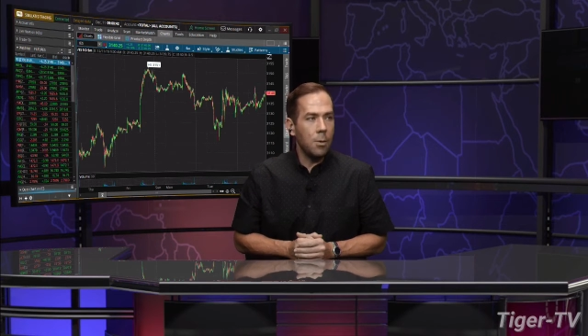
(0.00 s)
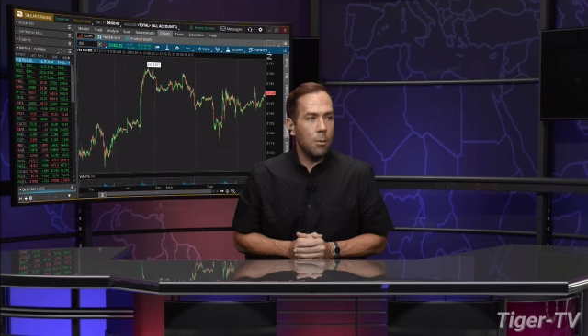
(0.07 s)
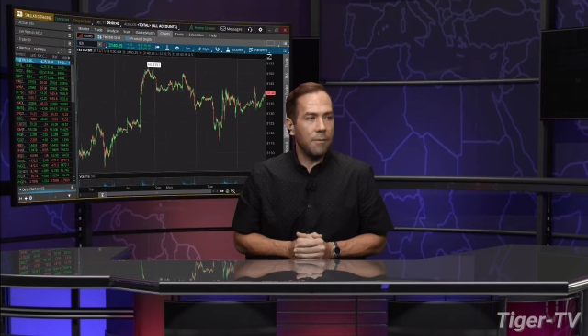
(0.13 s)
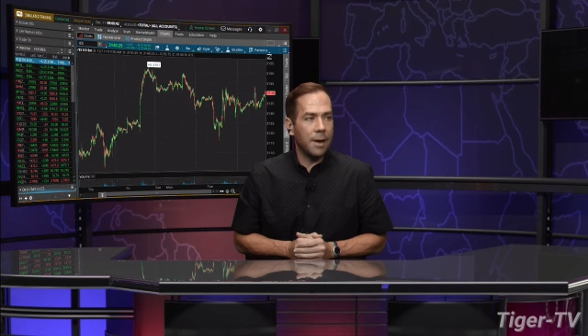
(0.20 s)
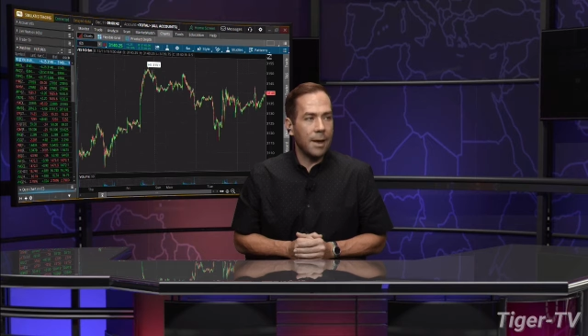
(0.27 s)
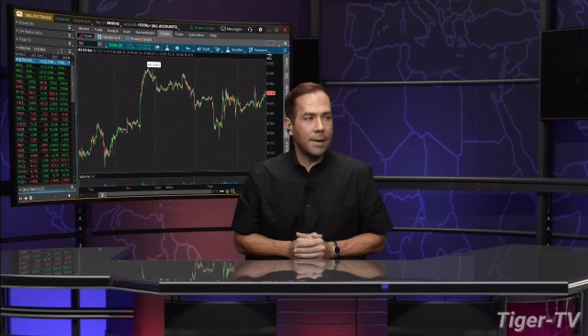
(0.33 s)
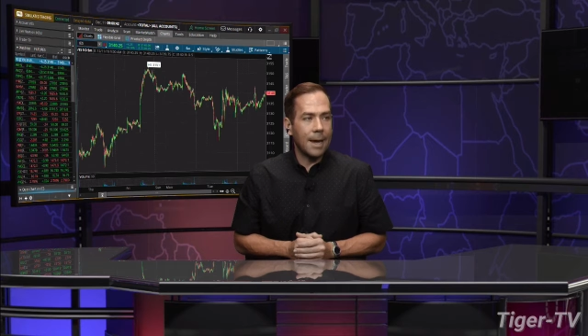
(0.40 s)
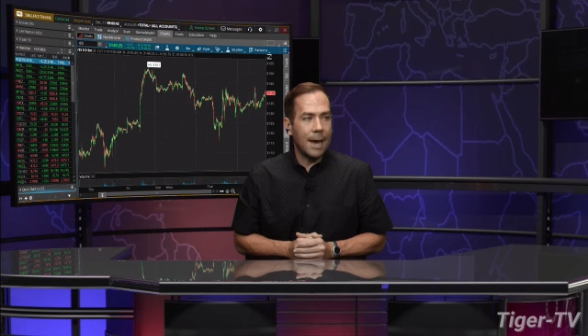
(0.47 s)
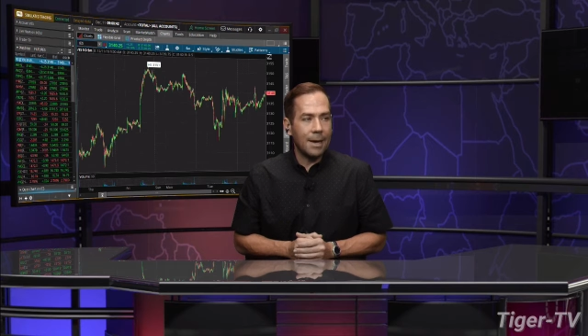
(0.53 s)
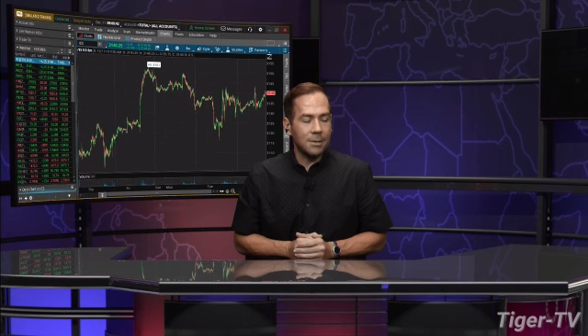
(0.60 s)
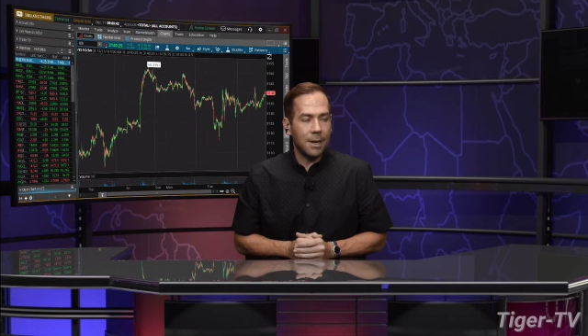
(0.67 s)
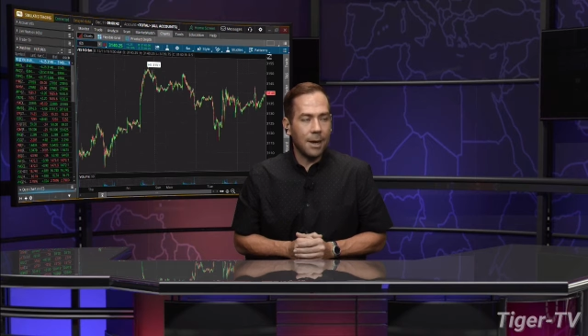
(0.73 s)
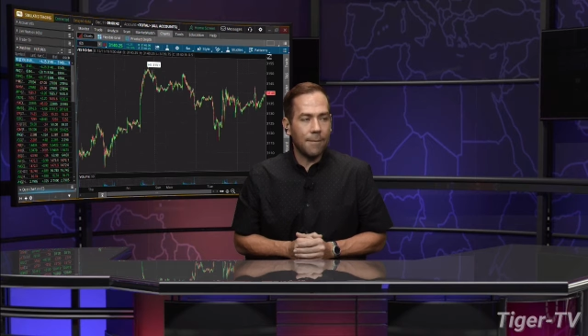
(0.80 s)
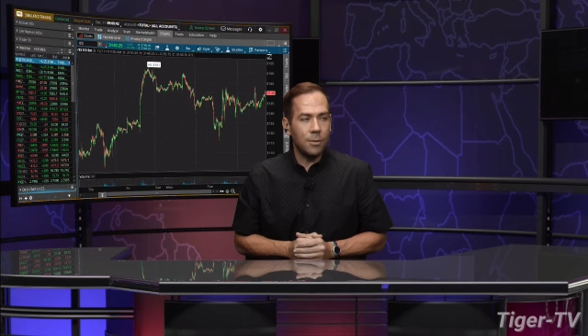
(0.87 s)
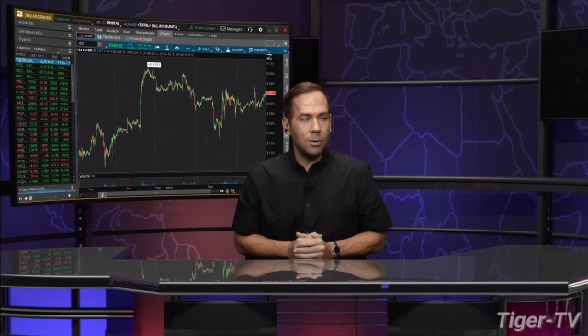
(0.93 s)
We've got
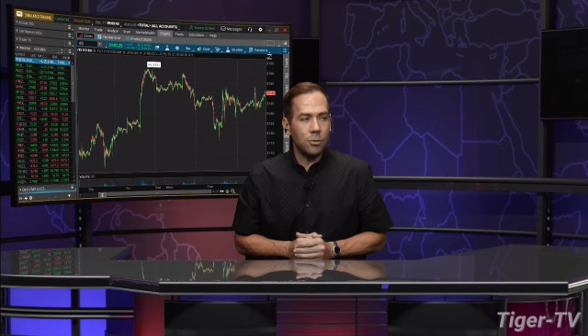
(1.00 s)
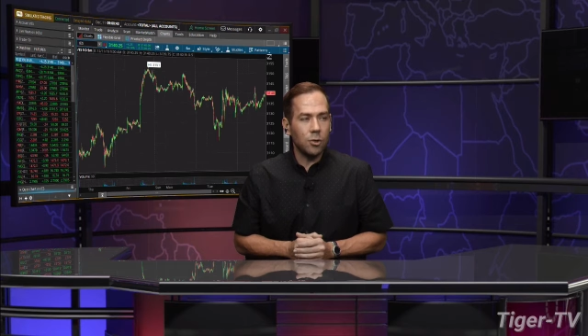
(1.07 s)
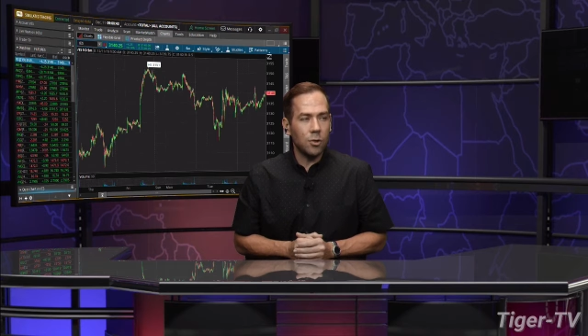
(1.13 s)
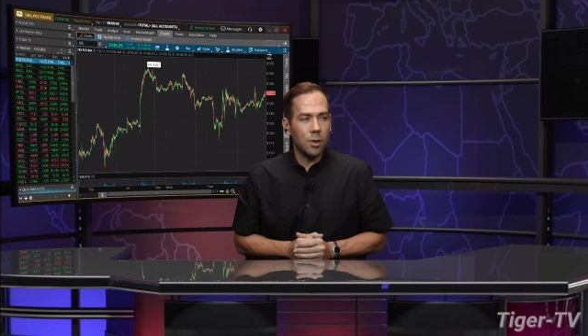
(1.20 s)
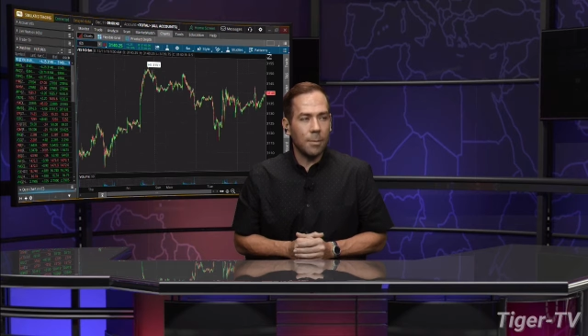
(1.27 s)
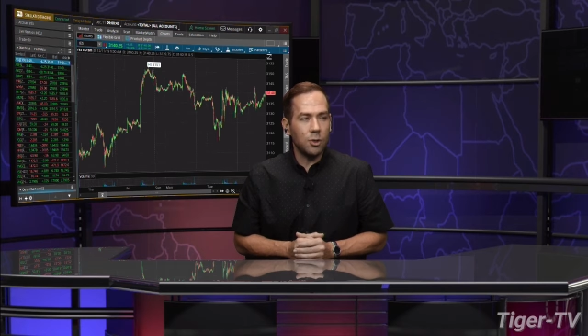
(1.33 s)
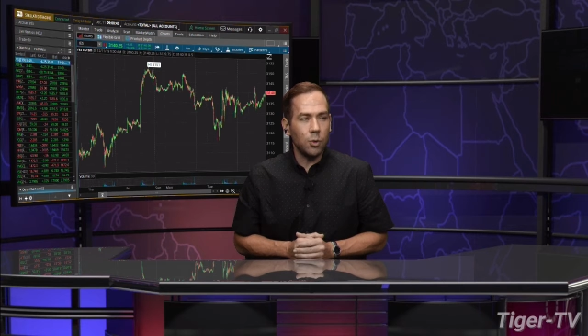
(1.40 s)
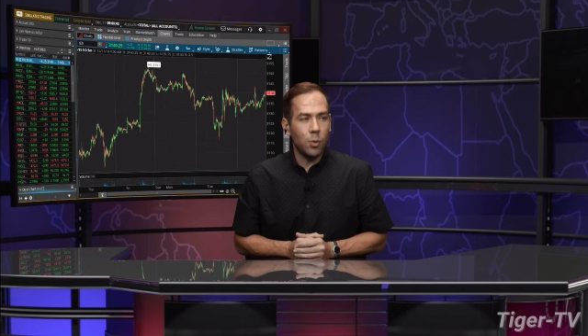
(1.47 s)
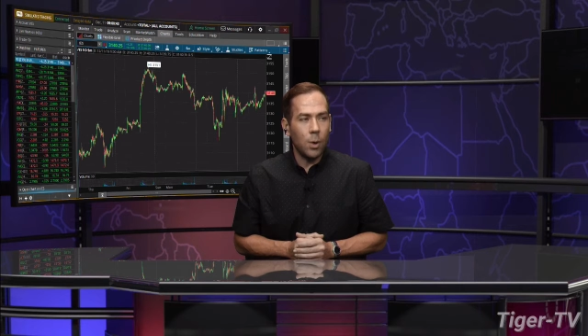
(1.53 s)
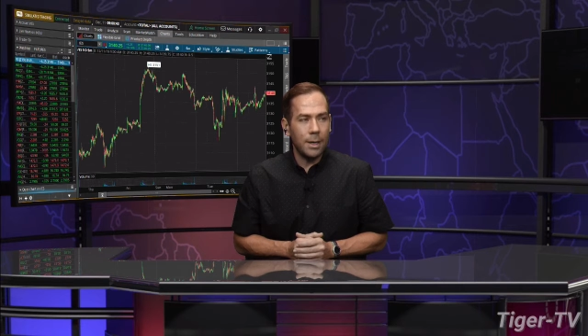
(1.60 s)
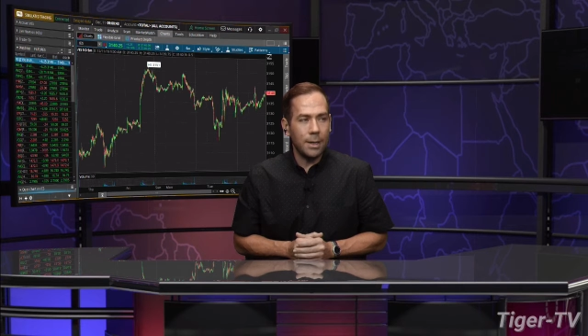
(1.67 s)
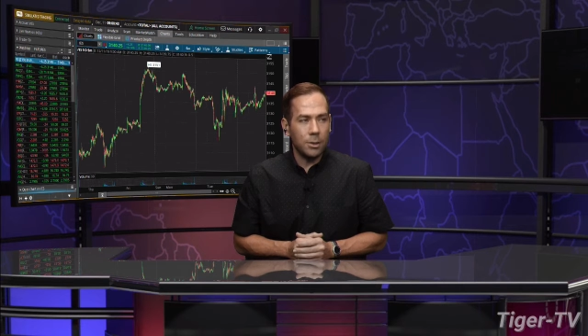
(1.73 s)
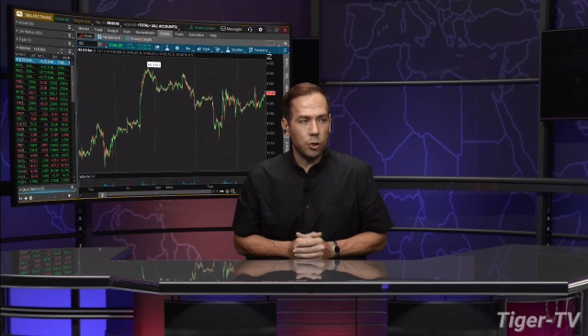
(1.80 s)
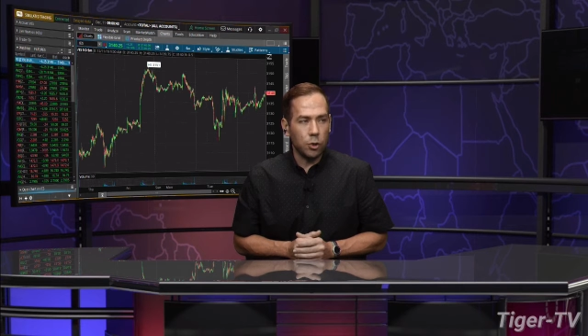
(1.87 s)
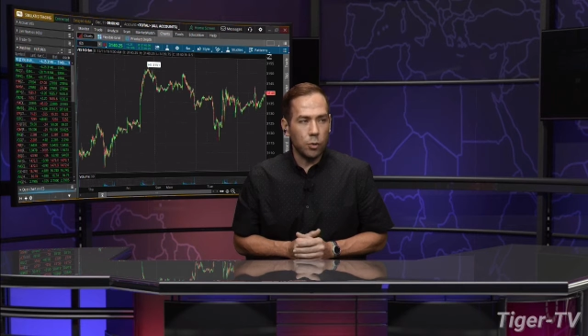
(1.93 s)
NASDAQ futures up
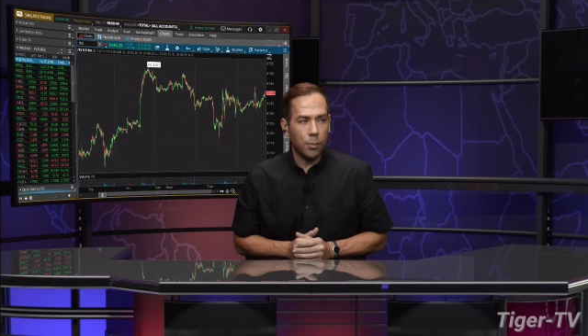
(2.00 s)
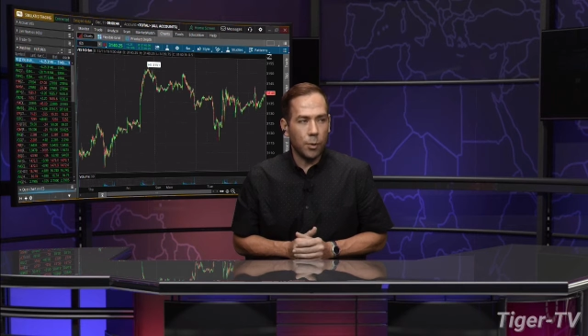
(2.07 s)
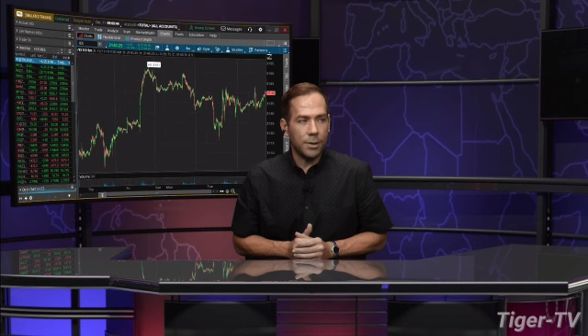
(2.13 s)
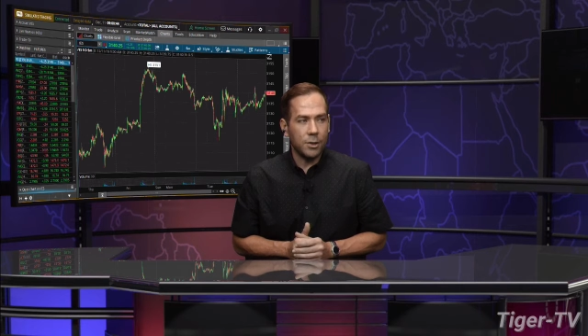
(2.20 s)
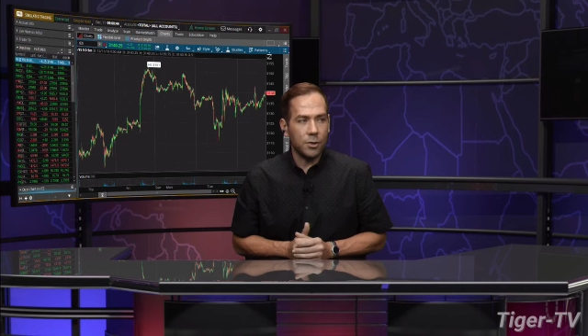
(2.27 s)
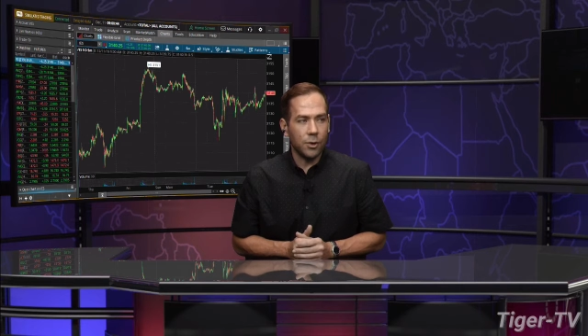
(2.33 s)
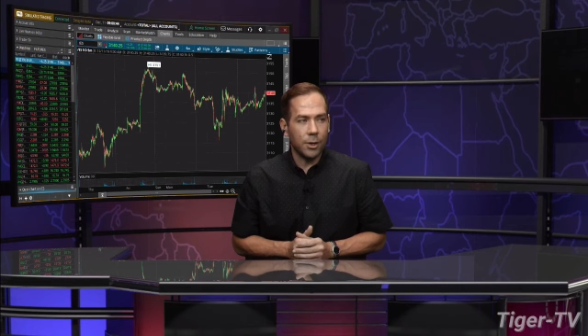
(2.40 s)
22 points,